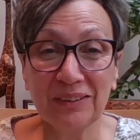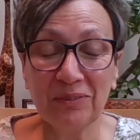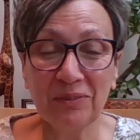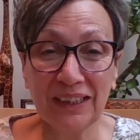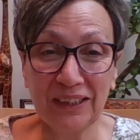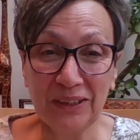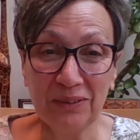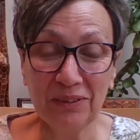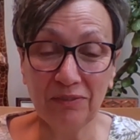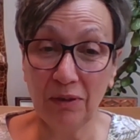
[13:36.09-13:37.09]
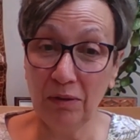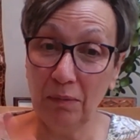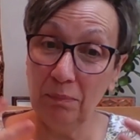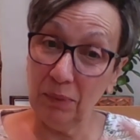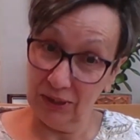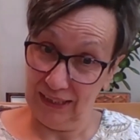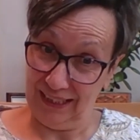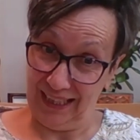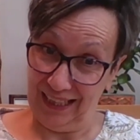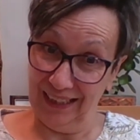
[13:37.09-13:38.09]
what I use for body
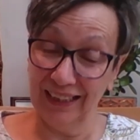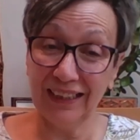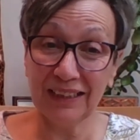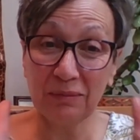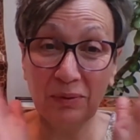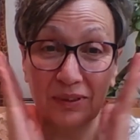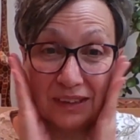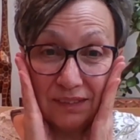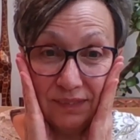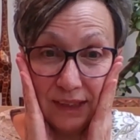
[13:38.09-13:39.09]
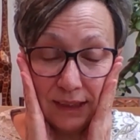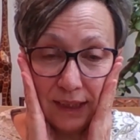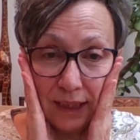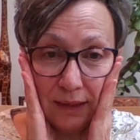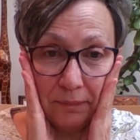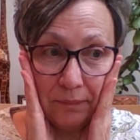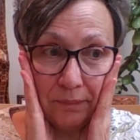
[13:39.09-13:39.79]
care as opposed to face care.